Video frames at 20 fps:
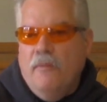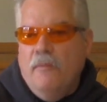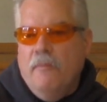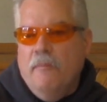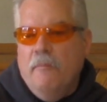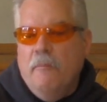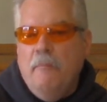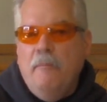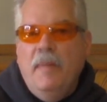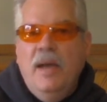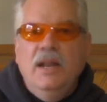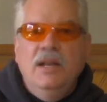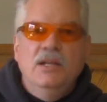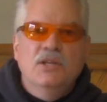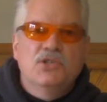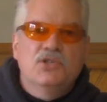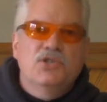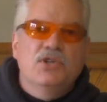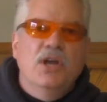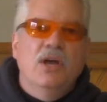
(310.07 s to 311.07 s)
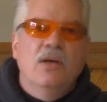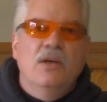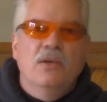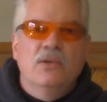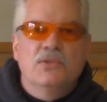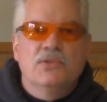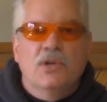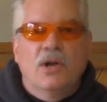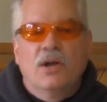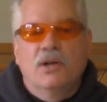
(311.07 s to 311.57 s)
many
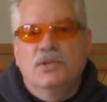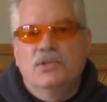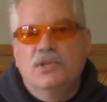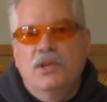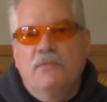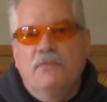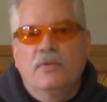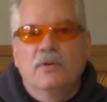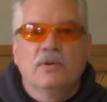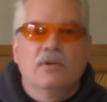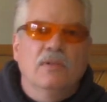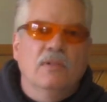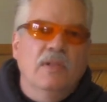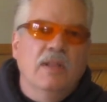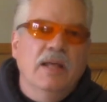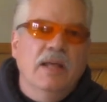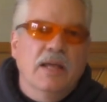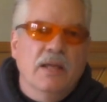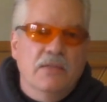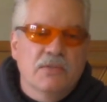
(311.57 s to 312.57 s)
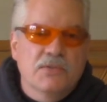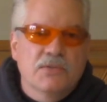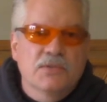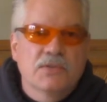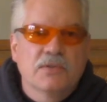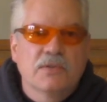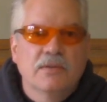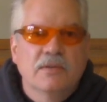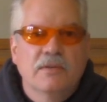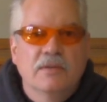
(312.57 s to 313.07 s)
shells are different
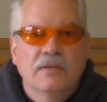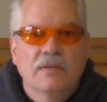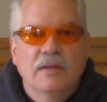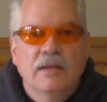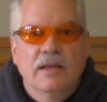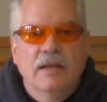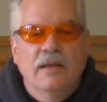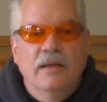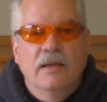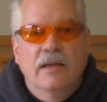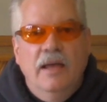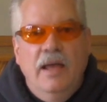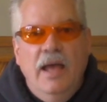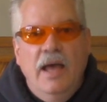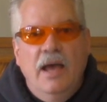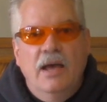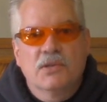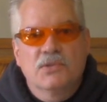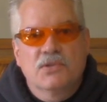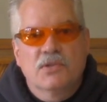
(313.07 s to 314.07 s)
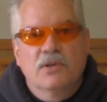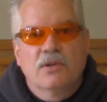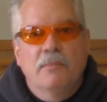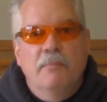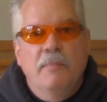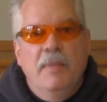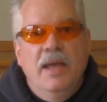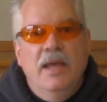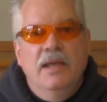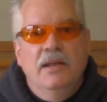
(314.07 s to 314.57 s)
lengths as they're
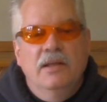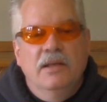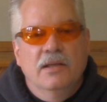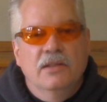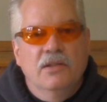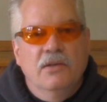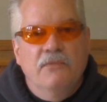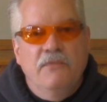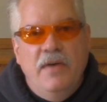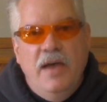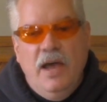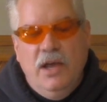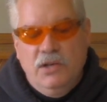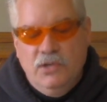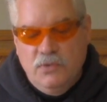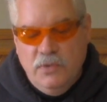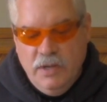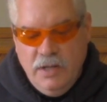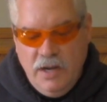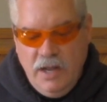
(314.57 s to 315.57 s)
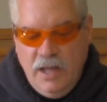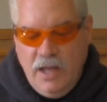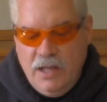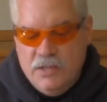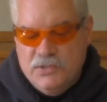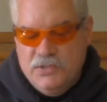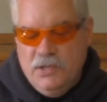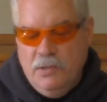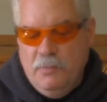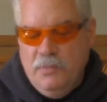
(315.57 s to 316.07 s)
made in the factory. And I
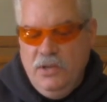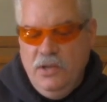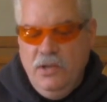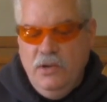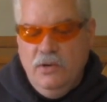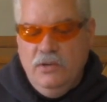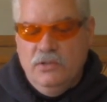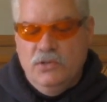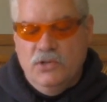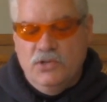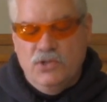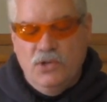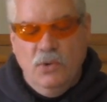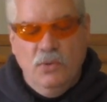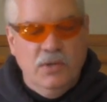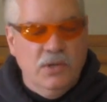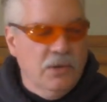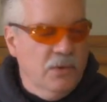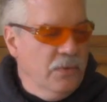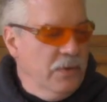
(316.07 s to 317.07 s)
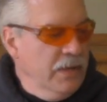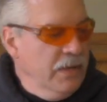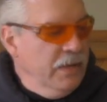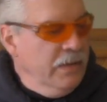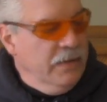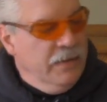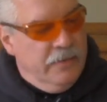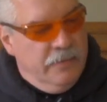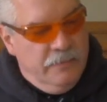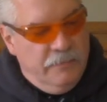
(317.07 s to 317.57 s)
got some here to show you.
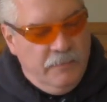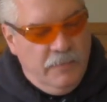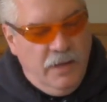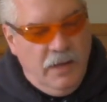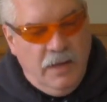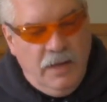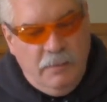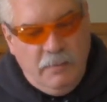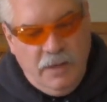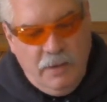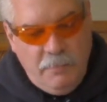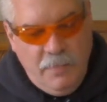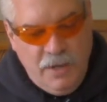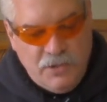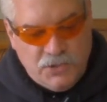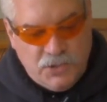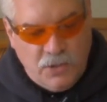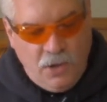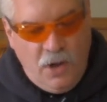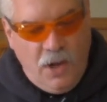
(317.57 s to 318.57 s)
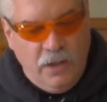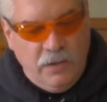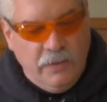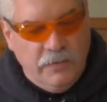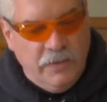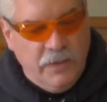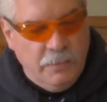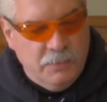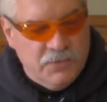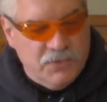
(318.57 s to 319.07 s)
Um, I measured all
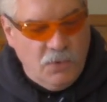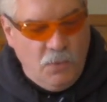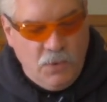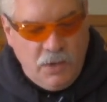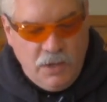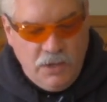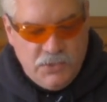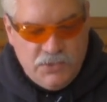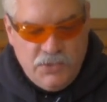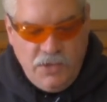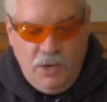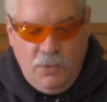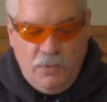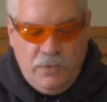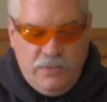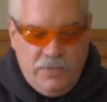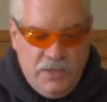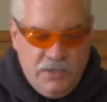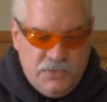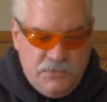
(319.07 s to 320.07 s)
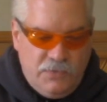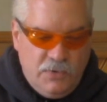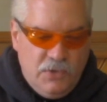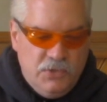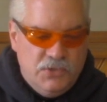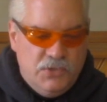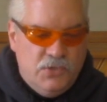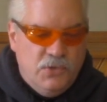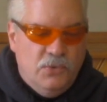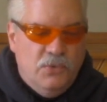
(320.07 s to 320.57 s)
of them. So we're going to start with these
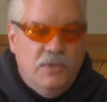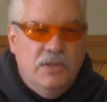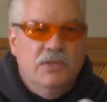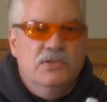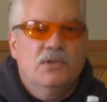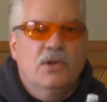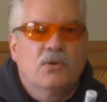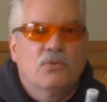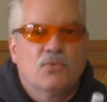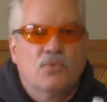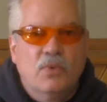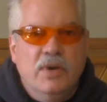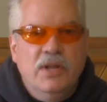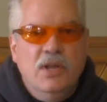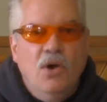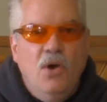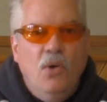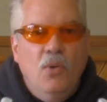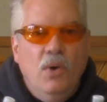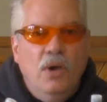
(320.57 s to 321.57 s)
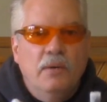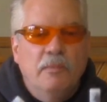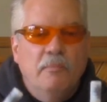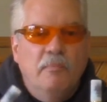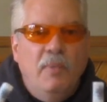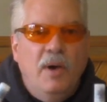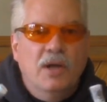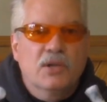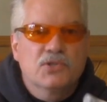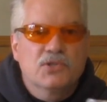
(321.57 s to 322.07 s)
first two. These are Rio
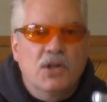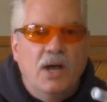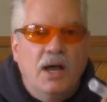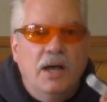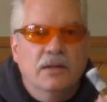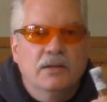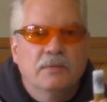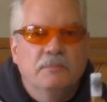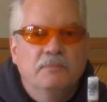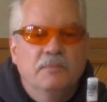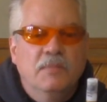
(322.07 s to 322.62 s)
buckshot,